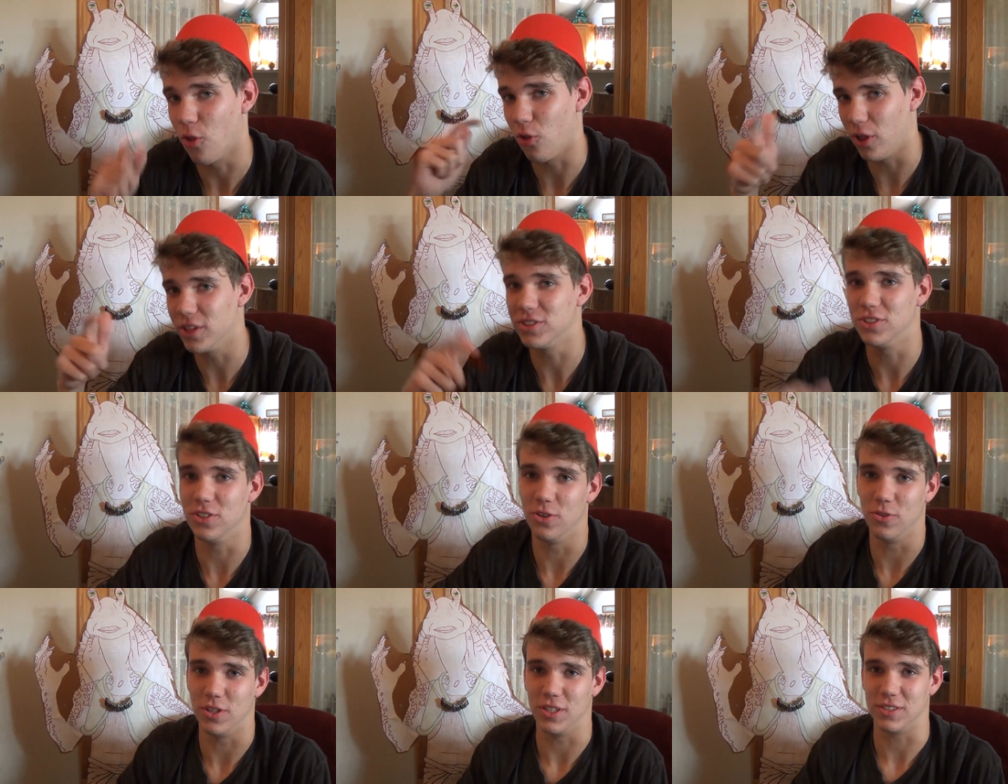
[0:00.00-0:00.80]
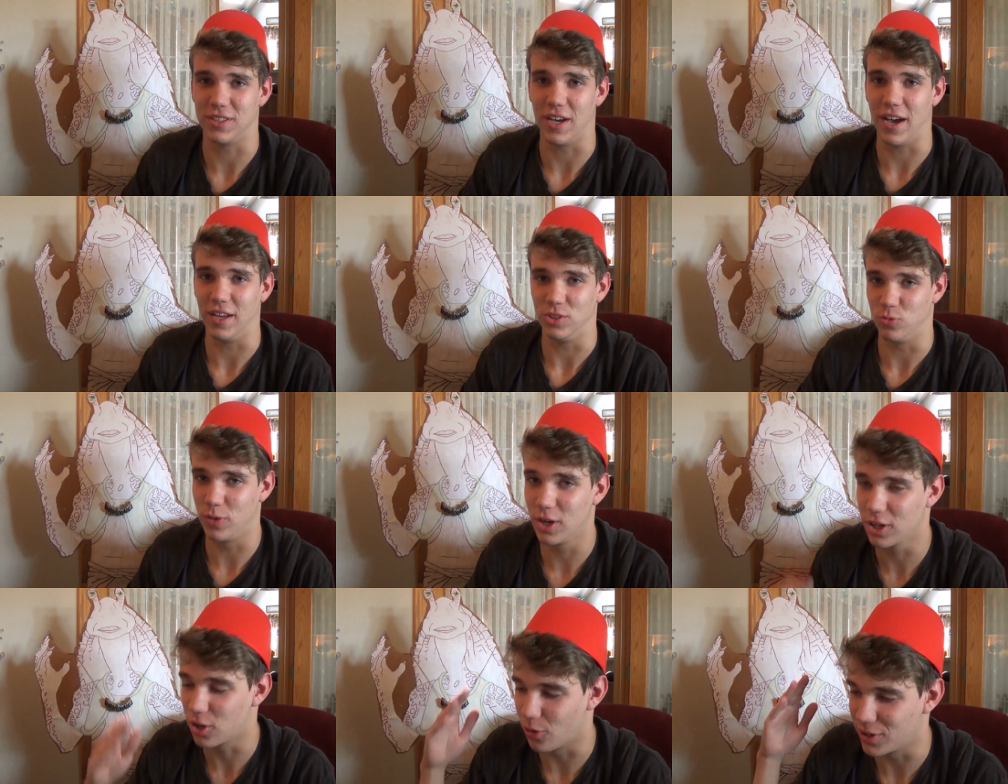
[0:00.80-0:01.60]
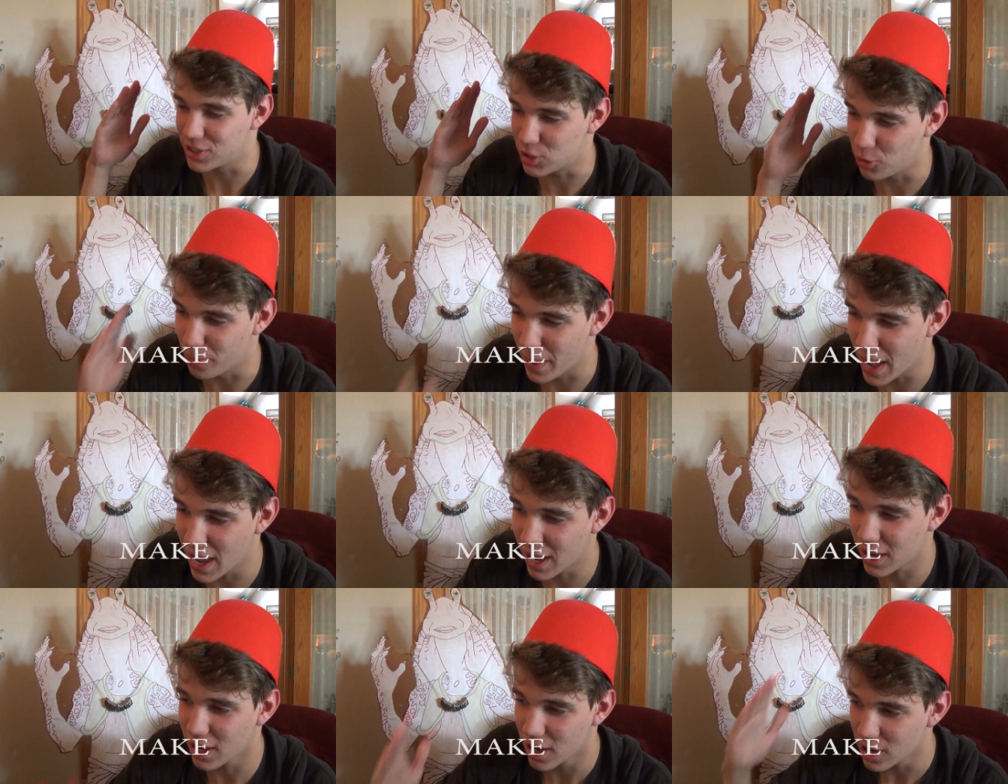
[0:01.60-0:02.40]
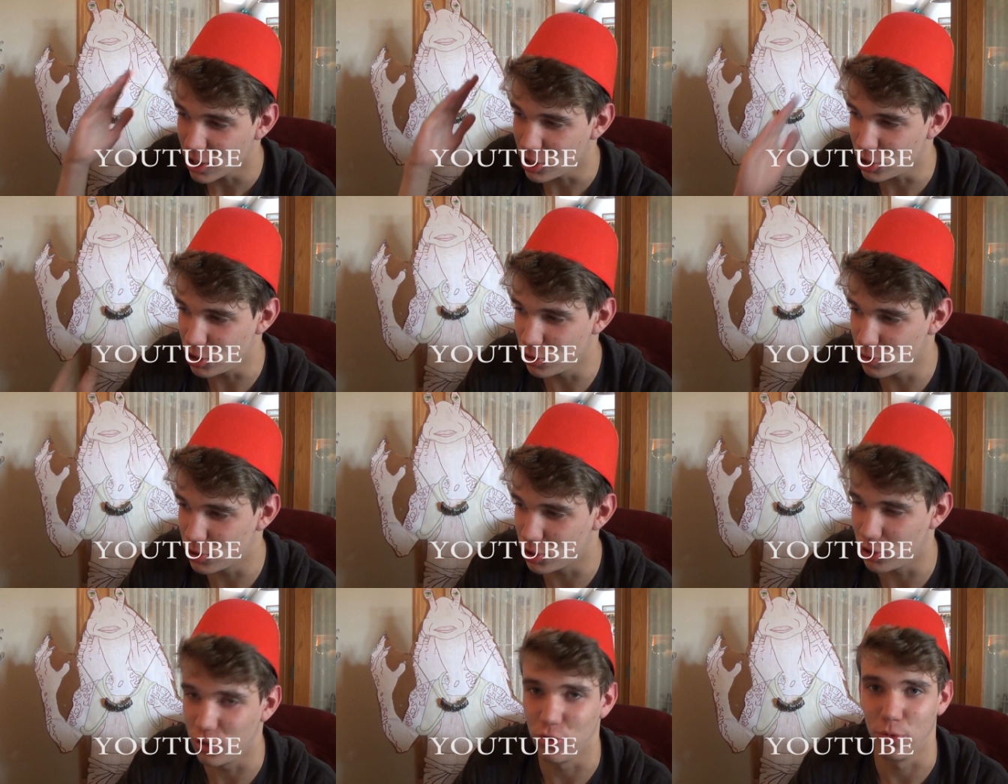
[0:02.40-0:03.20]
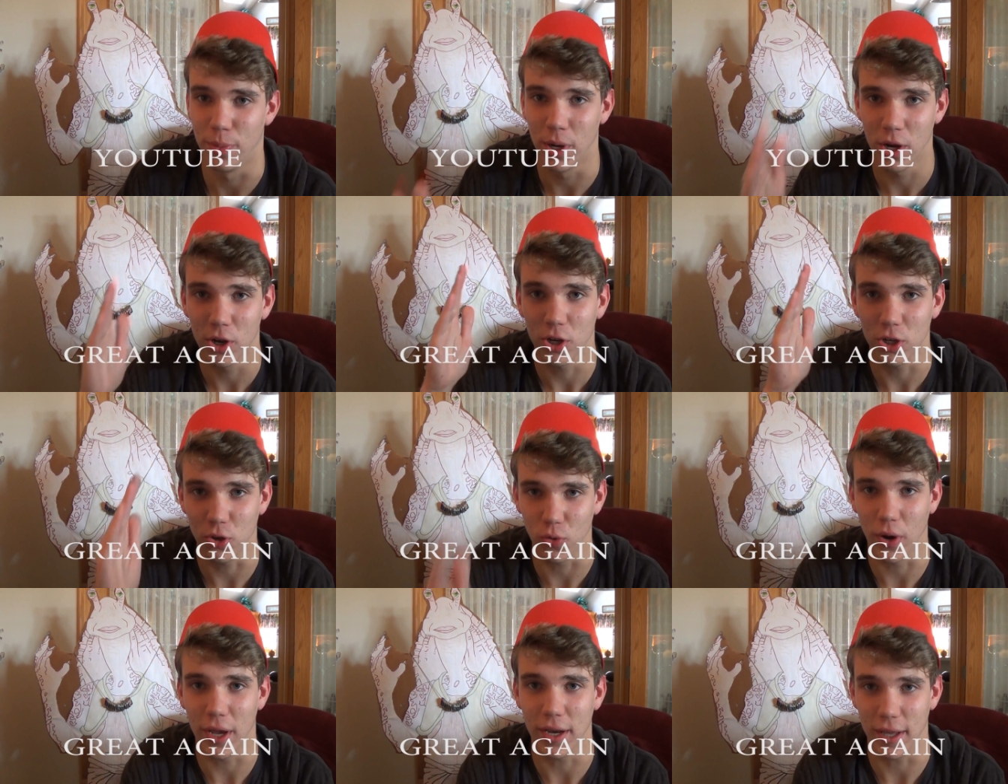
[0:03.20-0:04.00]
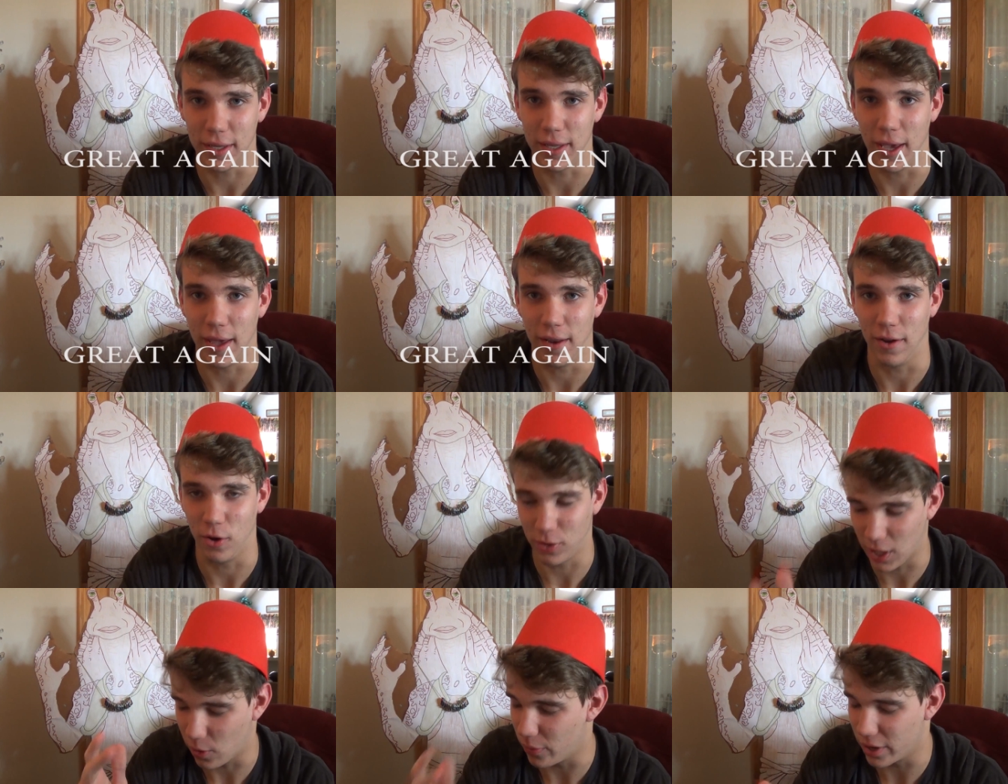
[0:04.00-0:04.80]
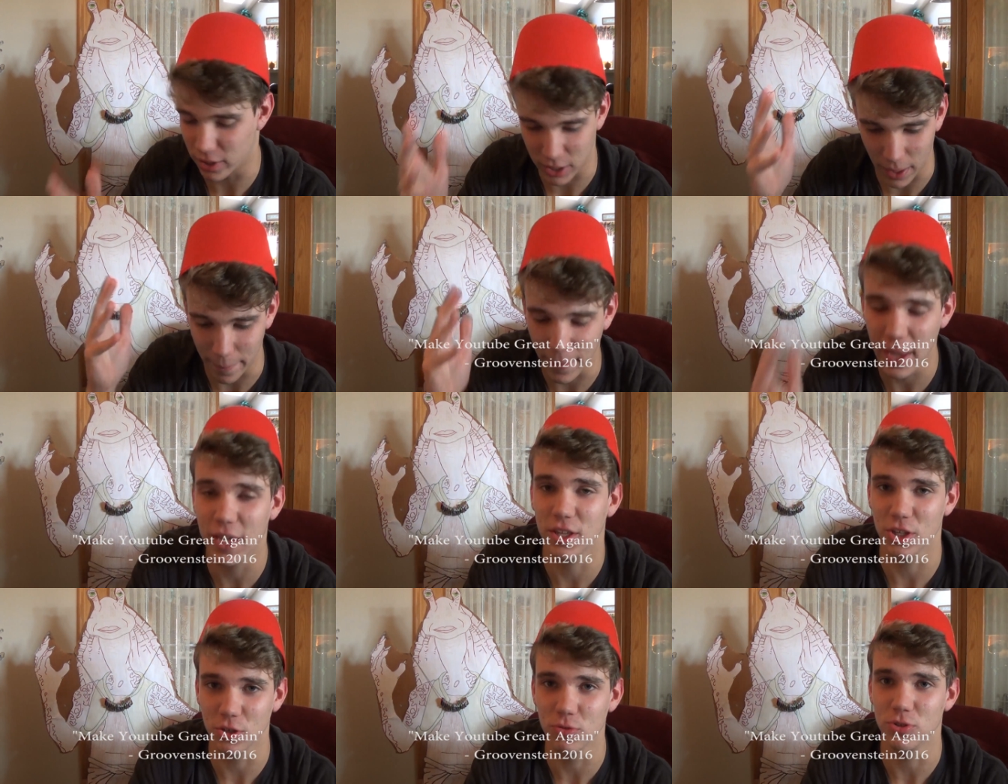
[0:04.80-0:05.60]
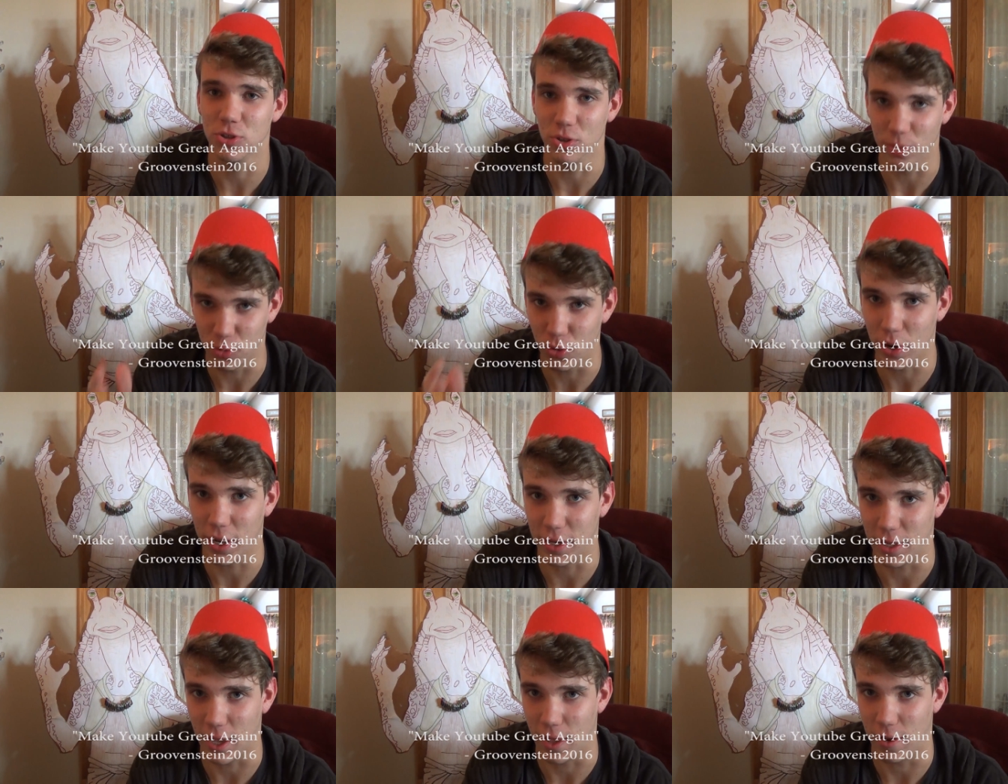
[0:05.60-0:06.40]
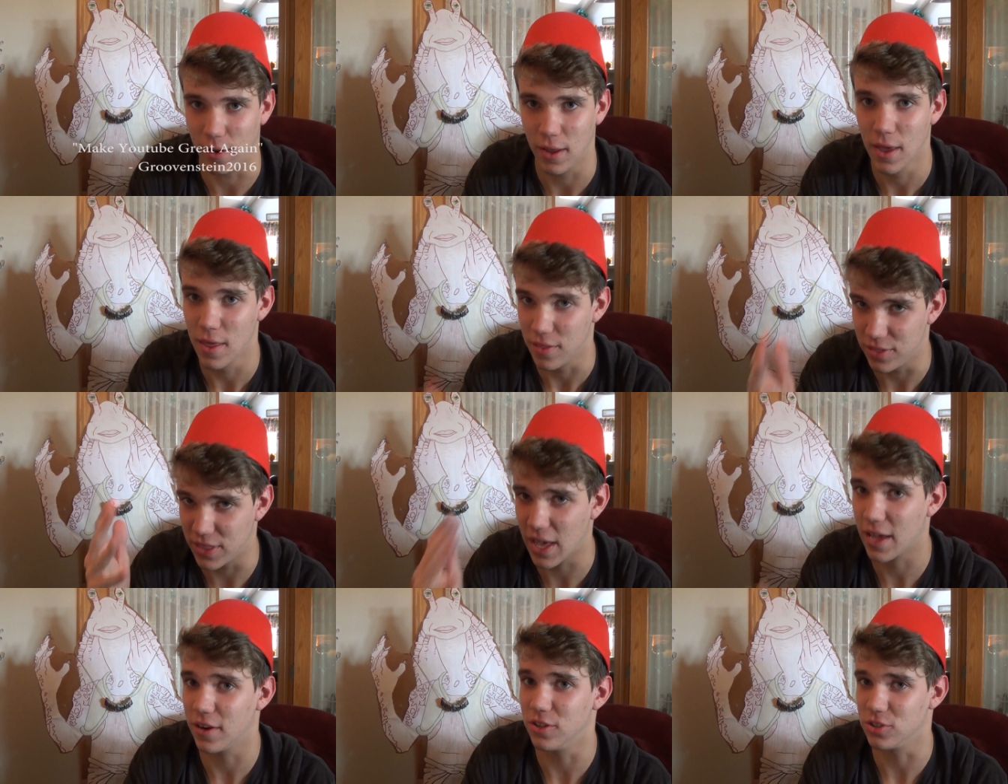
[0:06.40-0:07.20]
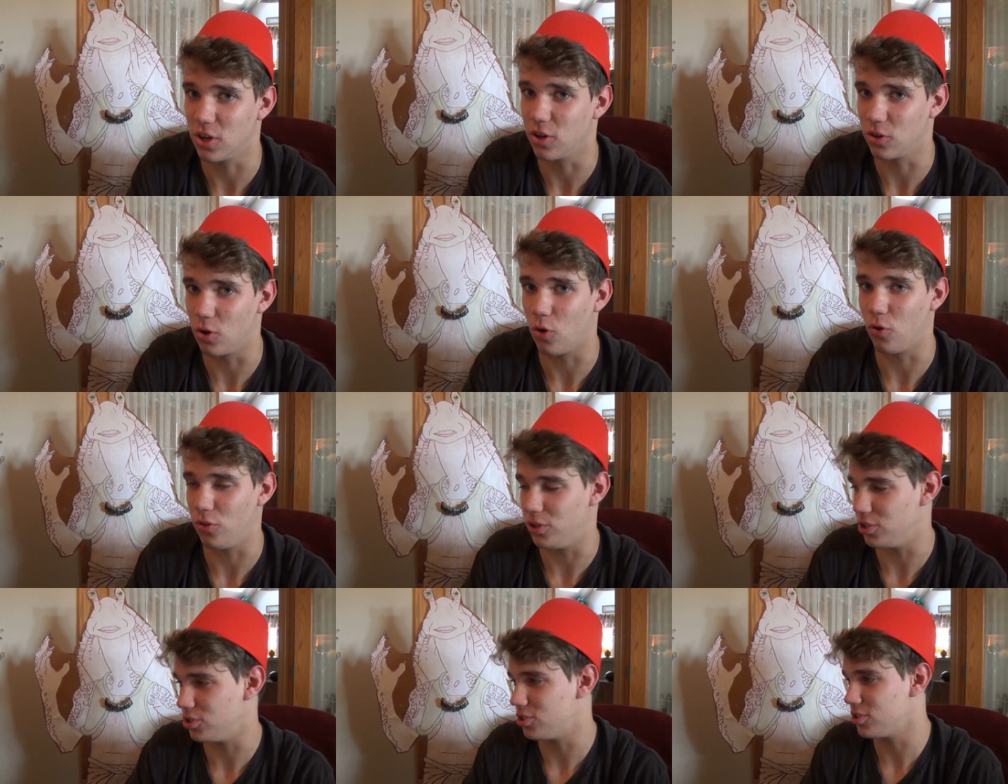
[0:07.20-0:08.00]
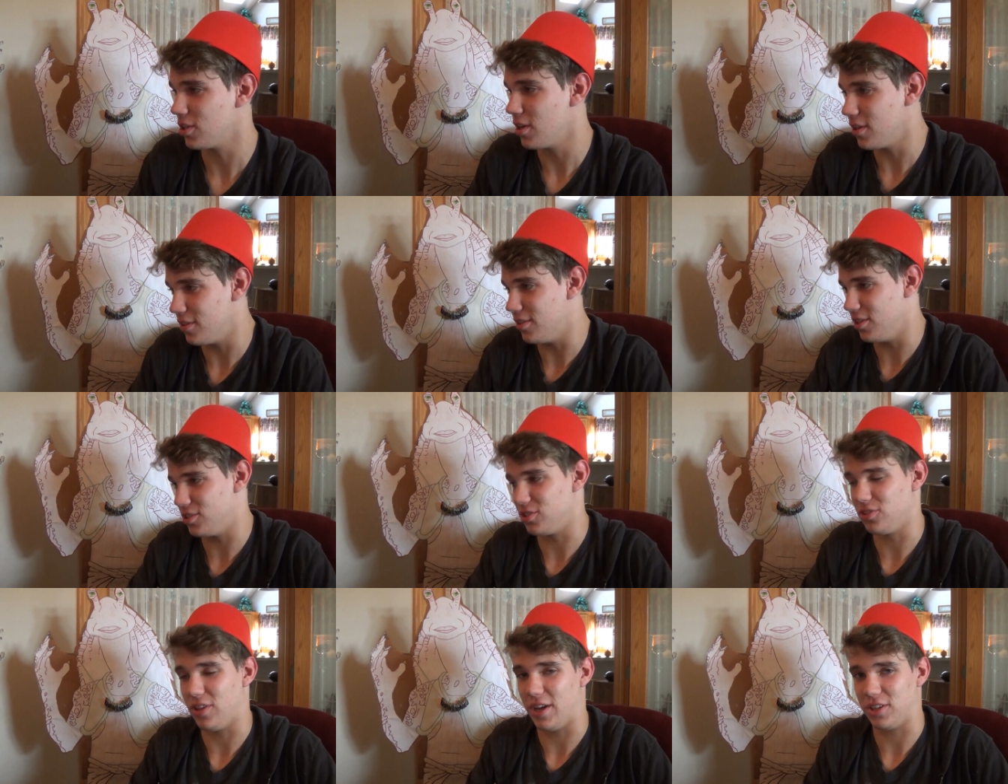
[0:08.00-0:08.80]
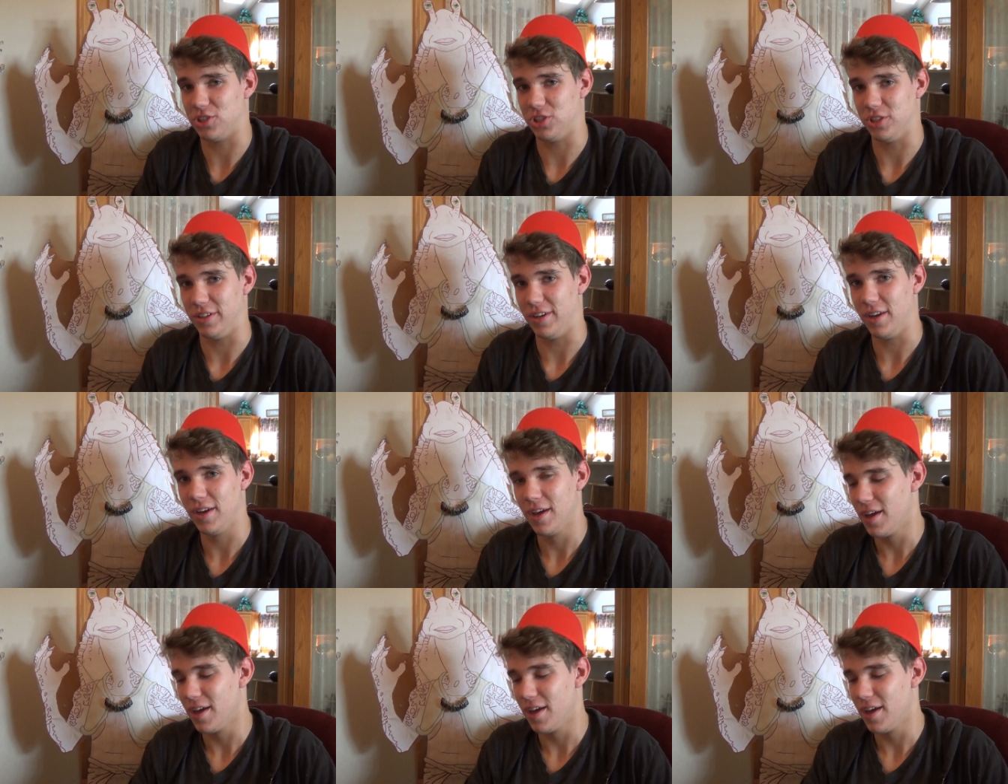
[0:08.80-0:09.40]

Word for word: Let's do this, guys. We are going to make YouTube great again. Okay, we are going to make YouTube great again. That is our goal this this election.